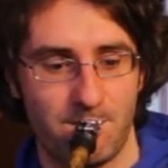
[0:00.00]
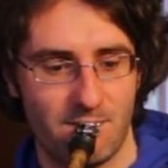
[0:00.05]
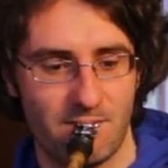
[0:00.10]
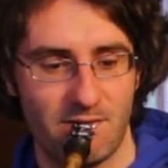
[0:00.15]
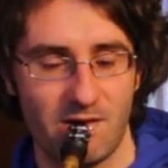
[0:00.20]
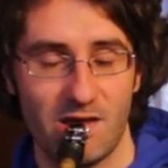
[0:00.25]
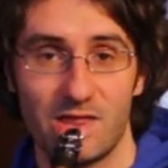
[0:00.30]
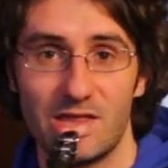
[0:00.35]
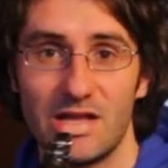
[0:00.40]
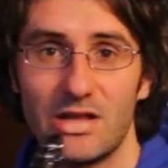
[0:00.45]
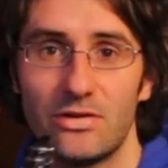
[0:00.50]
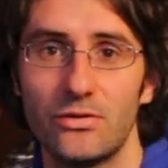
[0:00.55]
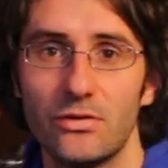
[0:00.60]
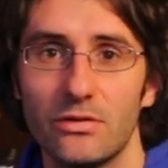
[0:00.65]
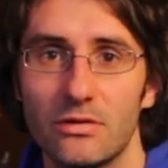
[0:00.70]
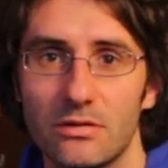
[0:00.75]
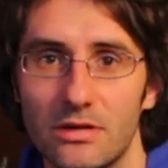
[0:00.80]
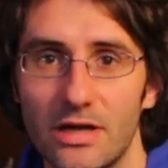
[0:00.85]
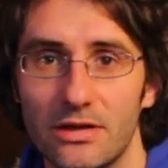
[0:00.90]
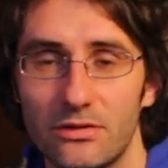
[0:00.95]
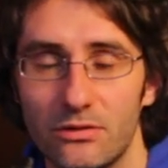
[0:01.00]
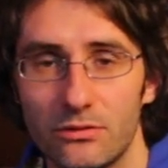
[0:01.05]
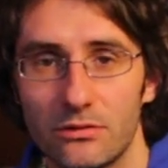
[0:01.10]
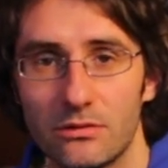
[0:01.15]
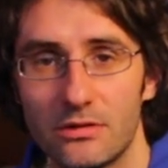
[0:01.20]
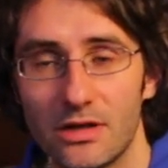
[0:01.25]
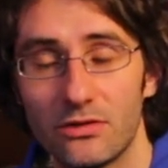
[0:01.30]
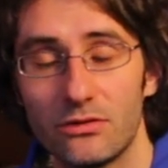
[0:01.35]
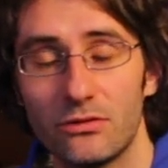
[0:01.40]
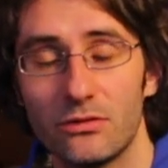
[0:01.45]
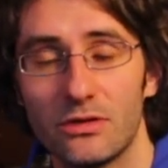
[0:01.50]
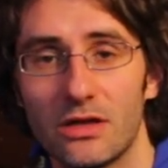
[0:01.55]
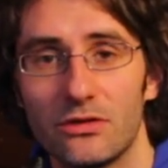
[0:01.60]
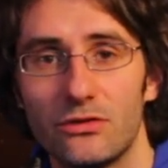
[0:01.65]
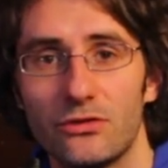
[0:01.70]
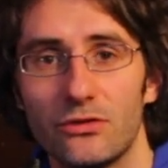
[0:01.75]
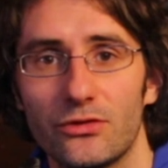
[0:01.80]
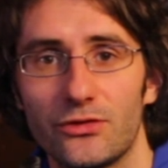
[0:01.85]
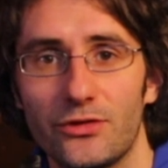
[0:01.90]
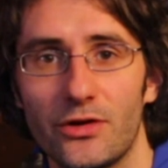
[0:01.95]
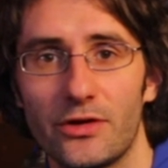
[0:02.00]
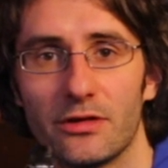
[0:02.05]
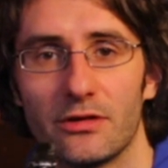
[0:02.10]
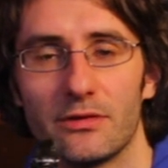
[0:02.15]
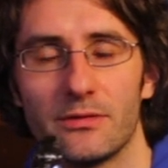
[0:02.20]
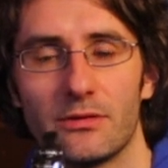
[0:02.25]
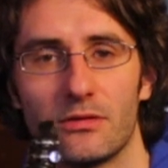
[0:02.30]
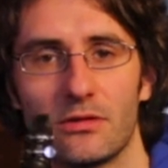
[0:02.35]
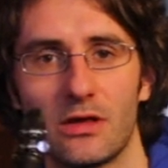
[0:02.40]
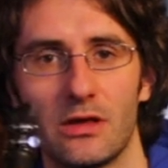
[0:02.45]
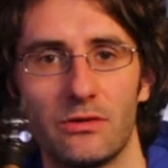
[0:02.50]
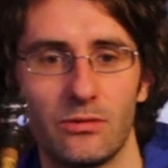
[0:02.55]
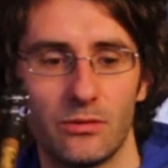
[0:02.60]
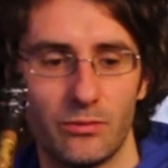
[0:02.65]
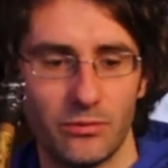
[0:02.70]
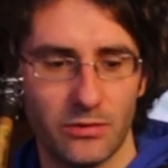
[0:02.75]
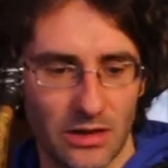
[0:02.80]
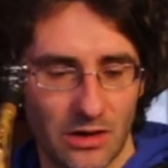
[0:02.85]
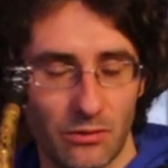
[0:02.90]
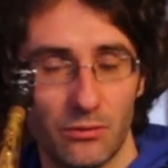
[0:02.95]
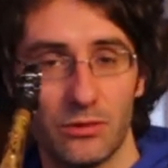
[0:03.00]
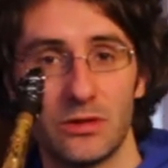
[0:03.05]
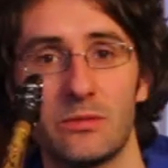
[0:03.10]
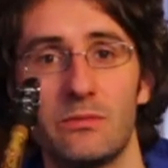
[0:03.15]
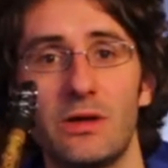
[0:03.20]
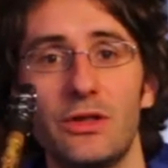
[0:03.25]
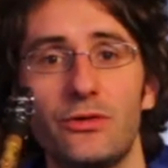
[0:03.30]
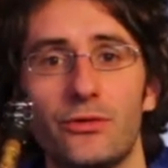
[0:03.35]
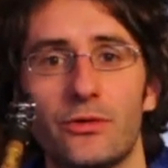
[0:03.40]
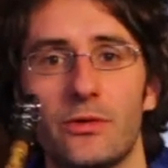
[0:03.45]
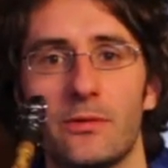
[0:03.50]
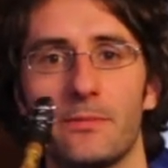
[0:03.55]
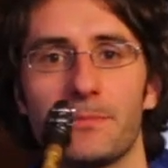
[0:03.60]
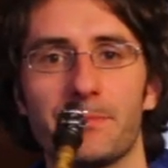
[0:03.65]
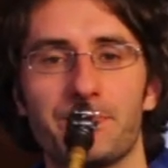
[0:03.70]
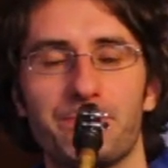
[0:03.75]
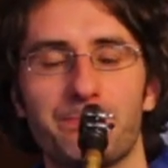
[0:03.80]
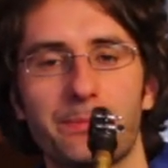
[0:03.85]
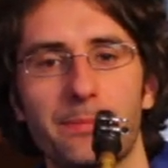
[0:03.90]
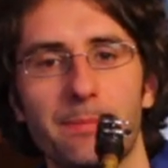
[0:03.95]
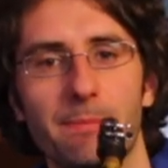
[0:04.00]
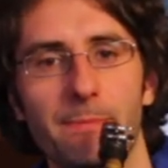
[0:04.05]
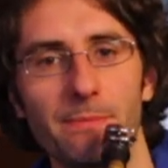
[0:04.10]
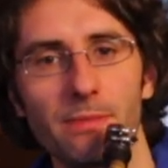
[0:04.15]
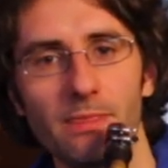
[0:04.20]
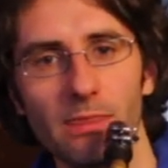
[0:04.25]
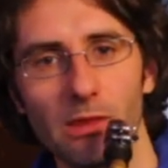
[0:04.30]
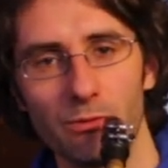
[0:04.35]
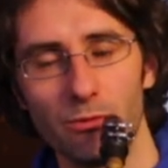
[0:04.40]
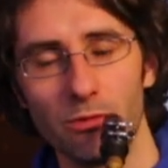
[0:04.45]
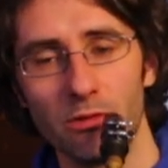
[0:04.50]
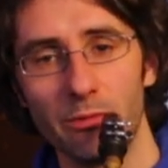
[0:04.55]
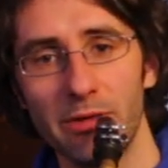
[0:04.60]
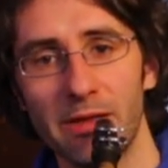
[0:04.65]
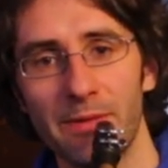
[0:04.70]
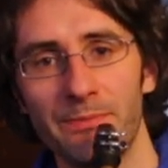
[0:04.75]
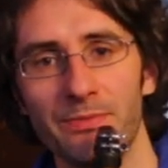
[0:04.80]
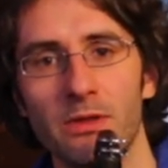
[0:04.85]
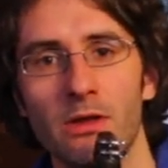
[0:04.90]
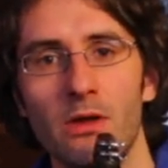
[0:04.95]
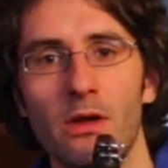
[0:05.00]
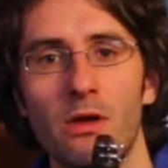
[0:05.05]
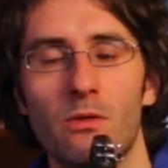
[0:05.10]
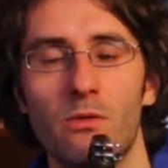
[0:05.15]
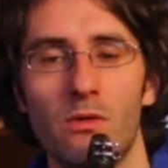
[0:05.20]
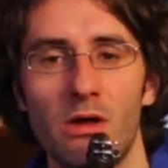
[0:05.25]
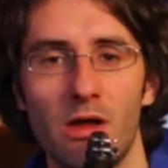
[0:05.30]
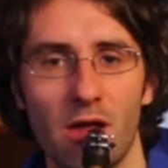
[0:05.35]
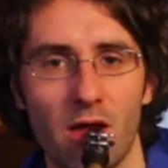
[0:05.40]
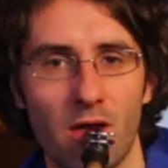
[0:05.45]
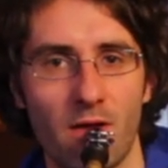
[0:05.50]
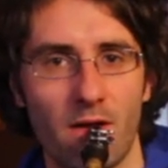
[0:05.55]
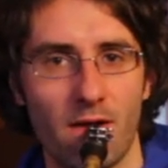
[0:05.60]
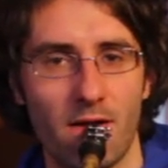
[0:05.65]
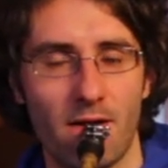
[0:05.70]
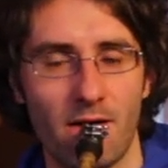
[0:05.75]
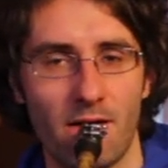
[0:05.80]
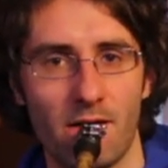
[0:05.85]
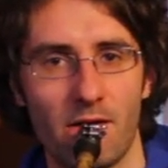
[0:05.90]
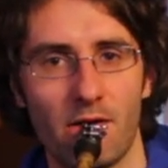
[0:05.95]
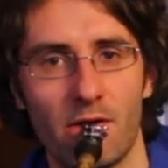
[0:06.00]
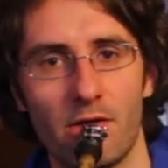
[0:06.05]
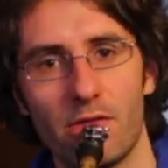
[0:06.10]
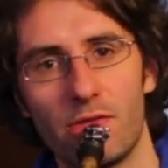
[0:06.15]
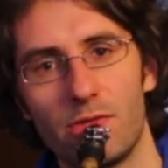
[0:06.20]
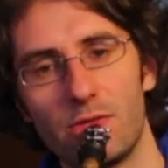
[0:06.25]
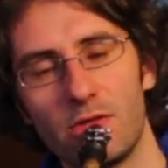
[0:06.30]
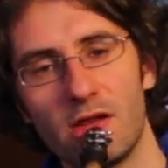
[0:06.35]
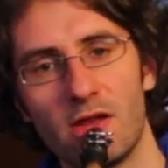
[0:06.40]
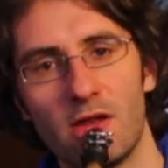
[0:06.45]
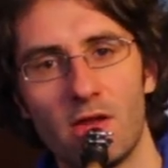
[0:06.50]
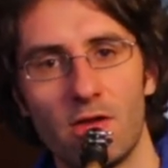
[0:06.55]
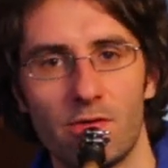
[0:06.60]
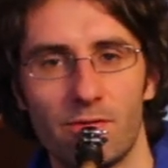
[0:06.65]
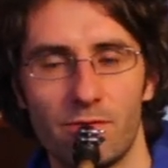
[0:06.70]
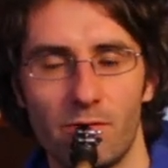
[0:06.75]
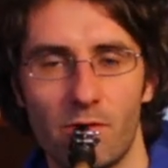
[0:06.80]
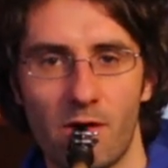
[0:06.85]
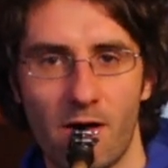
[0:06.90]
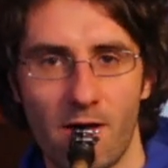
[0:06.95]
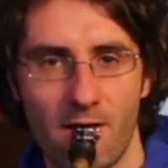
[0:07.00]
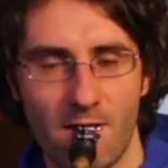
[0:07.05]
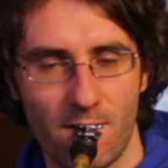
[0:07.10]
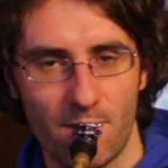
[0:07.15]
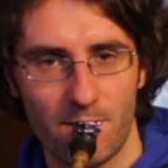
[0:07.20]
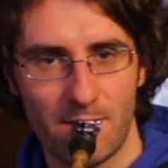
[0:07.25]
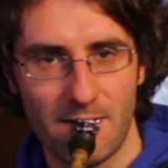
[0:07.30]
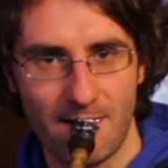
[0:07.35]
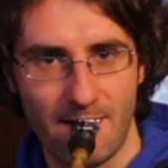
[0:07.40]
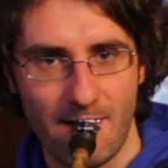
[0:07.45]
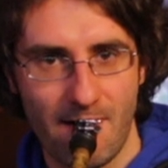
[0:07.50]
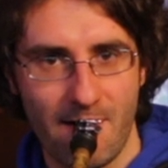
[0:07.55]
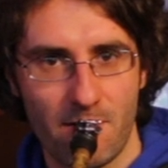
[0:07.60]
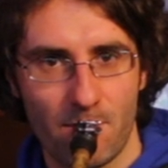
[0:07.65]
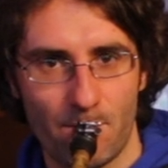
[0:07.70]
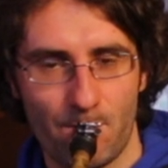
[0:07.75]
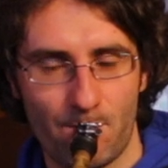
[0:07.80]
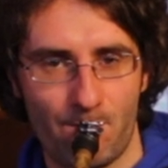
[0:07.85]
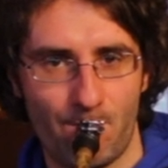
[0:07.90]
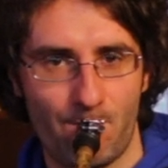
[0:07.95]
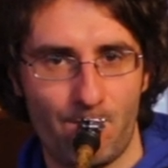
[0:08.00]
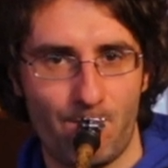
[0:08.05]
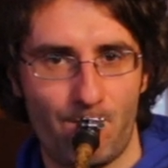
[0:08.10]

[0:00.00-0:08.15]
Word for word: Okay, that's to that's that's to get you started. Okay, if you play with the metronome will be one, uh, three, four, five. Okay,